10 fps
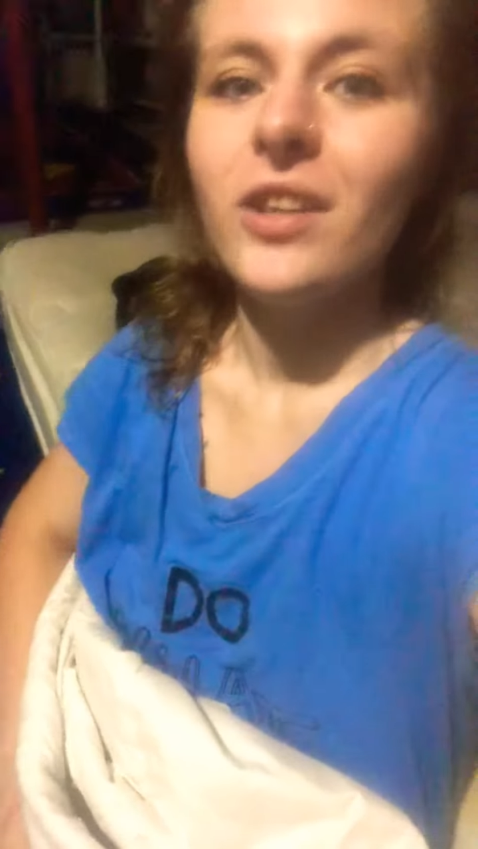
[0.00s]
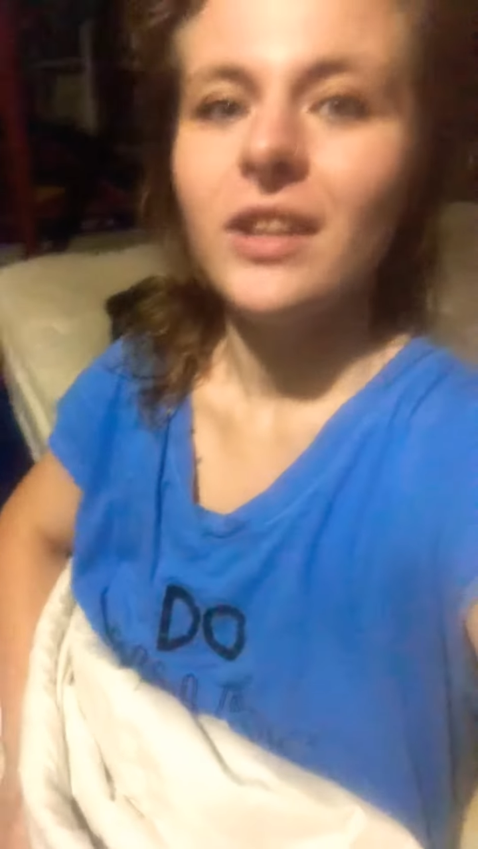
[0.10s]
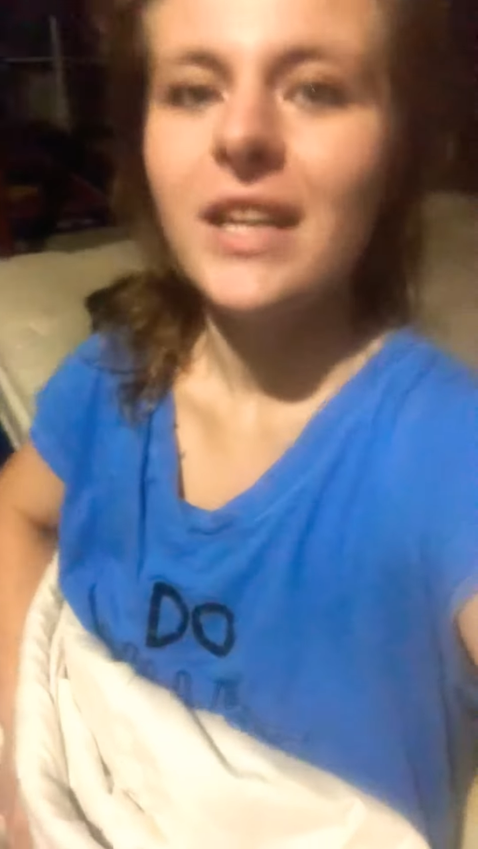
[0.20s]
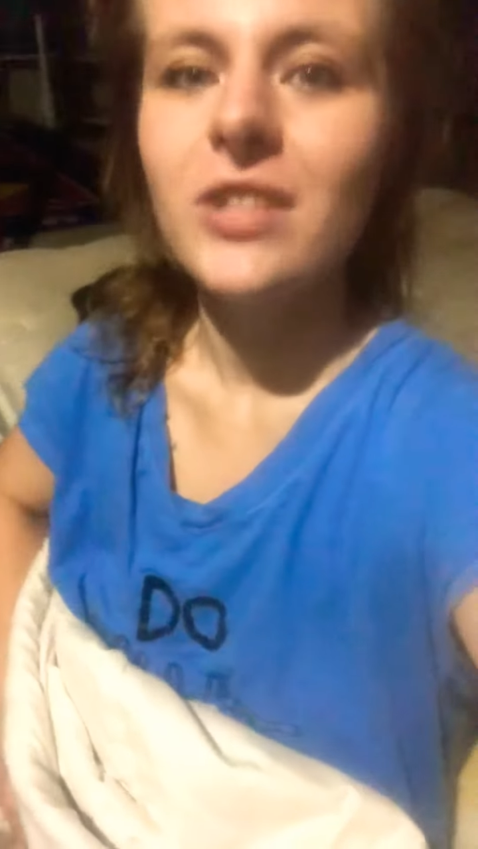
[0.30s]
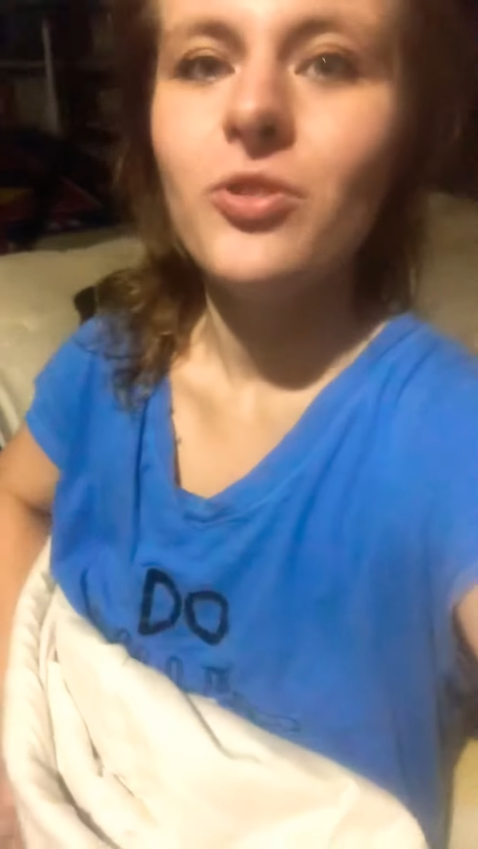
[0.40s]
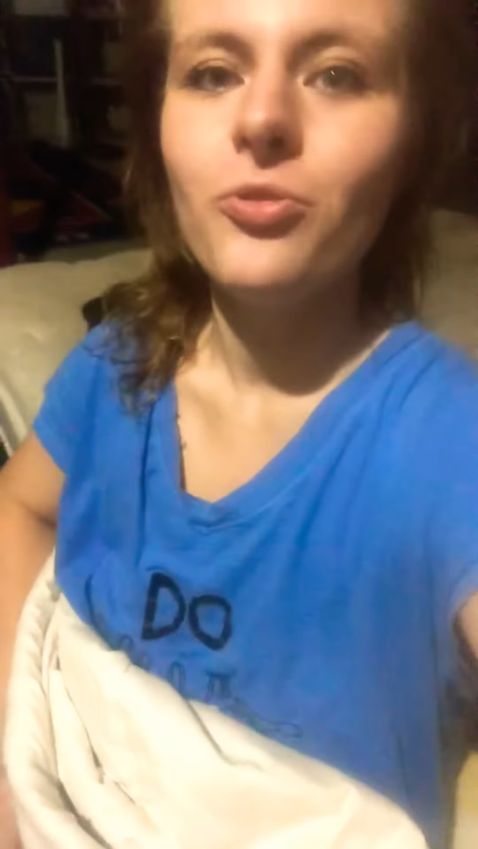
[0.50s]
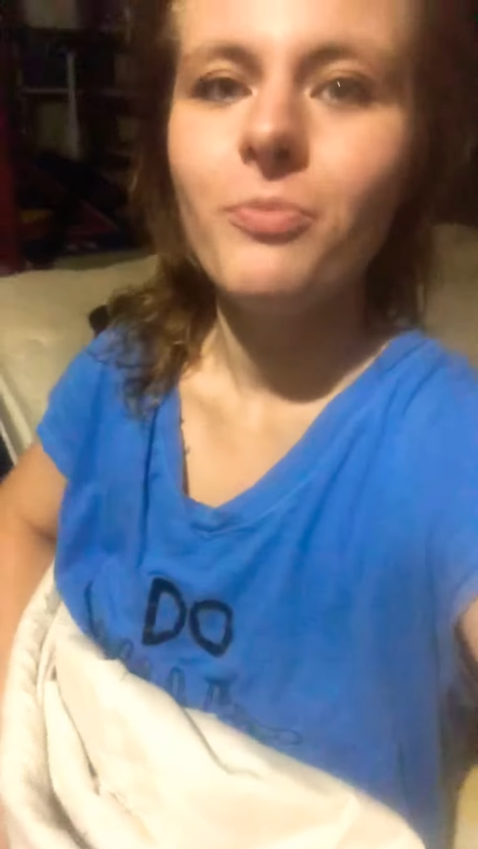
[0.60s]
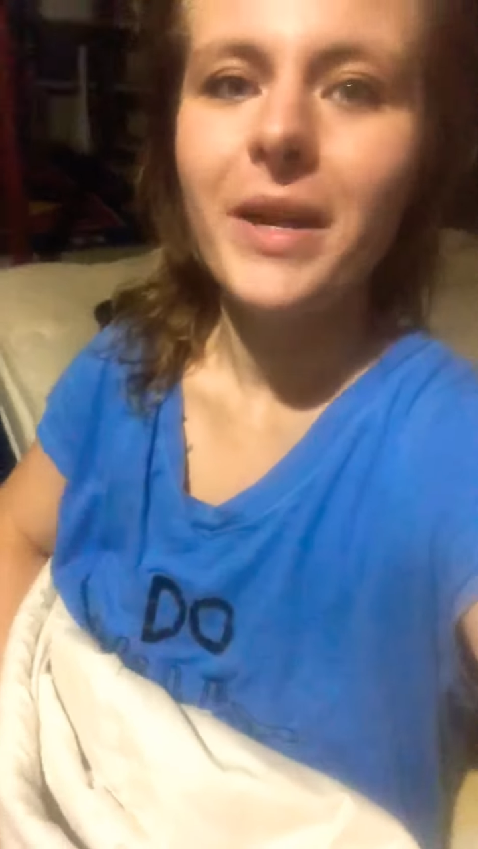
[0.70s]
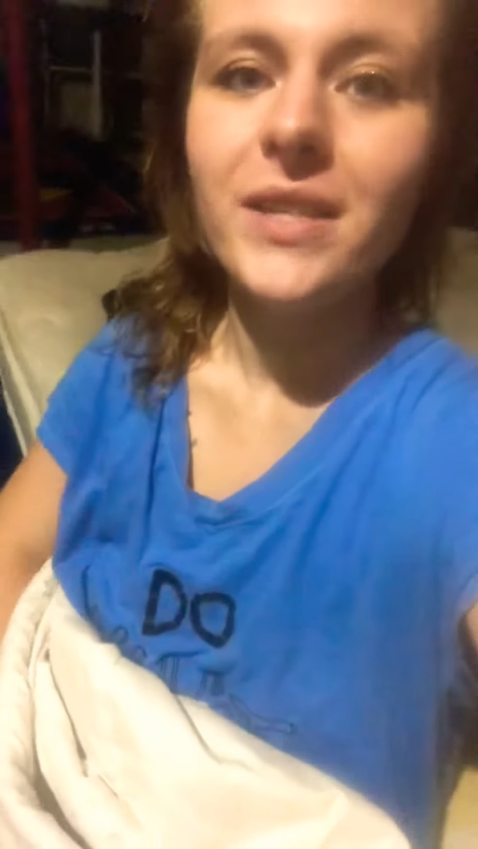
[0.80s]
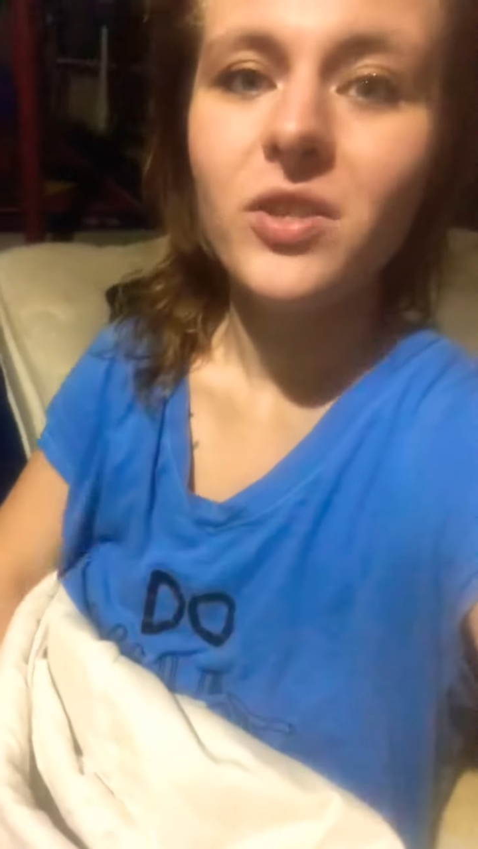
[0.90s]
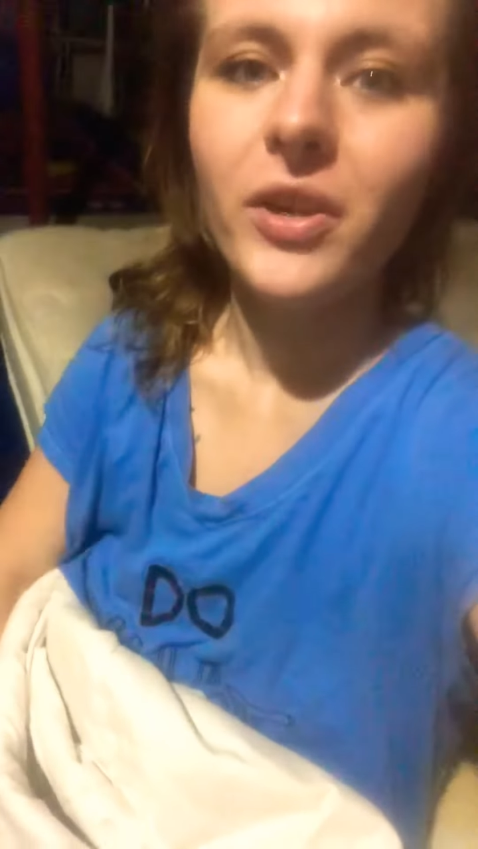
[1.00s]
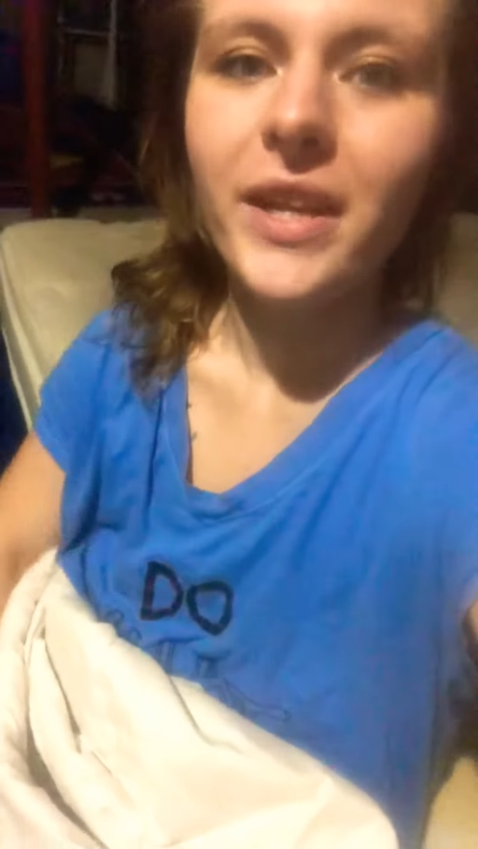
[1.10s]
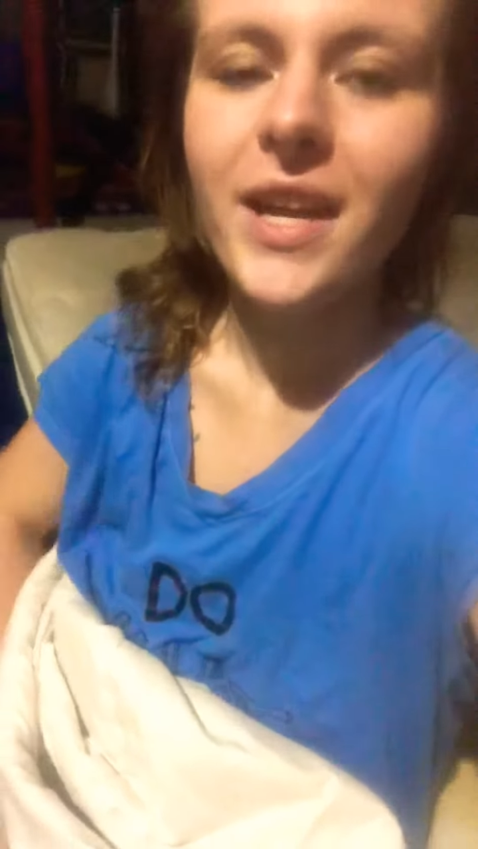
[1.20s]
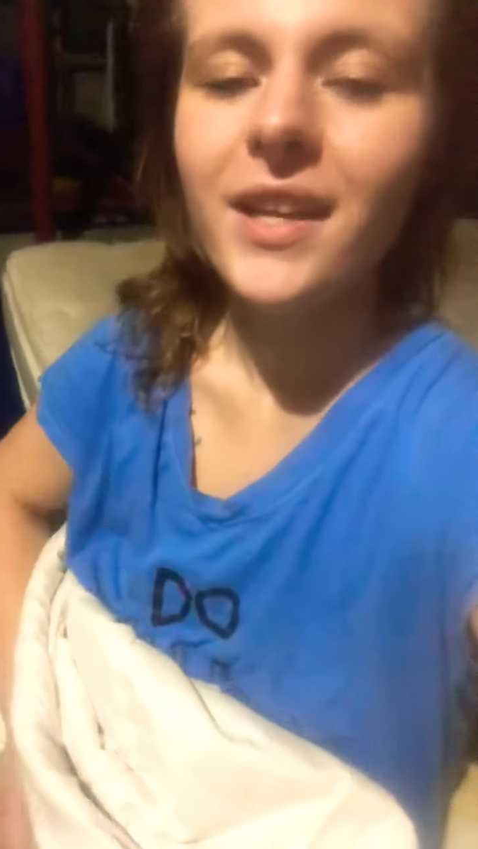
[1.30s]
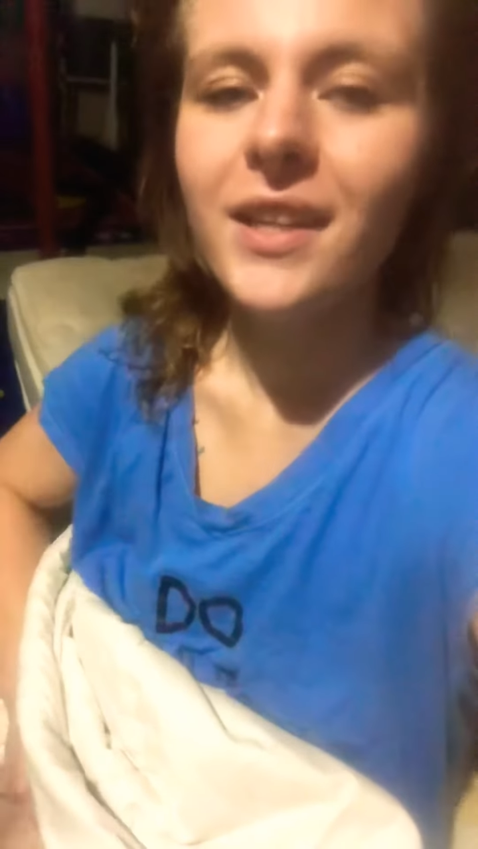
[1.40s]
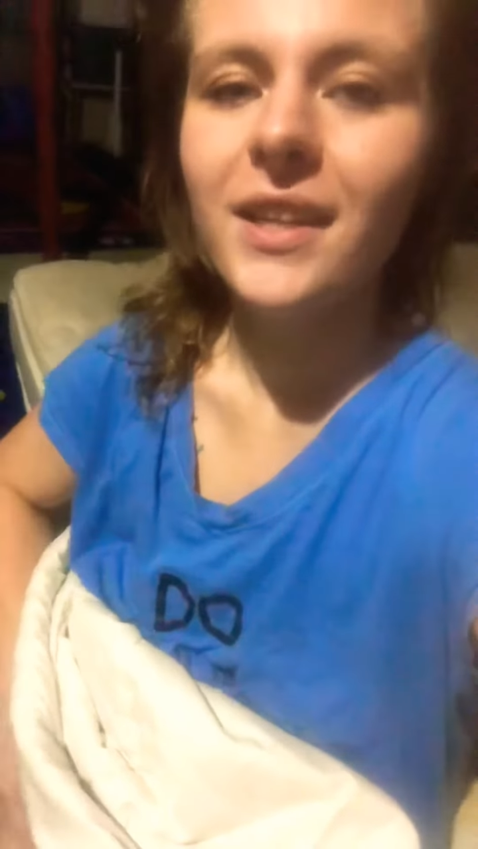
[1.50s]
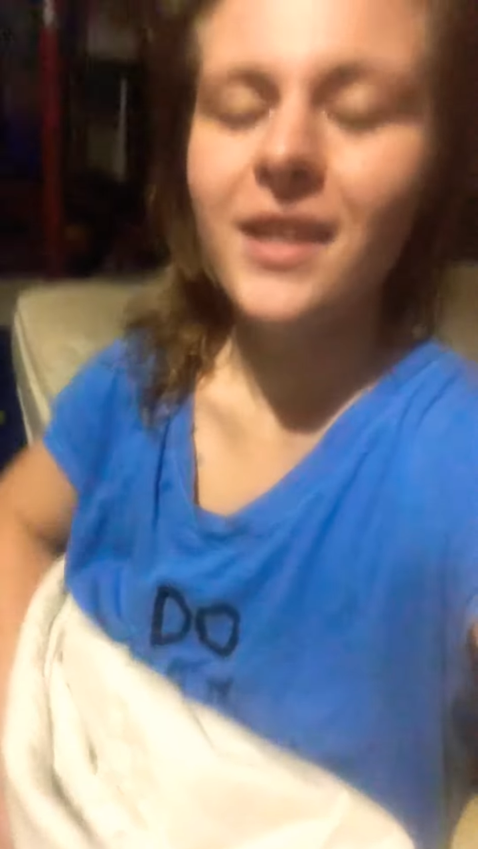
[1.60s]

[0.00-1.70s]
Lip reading: a lot to my zodiac.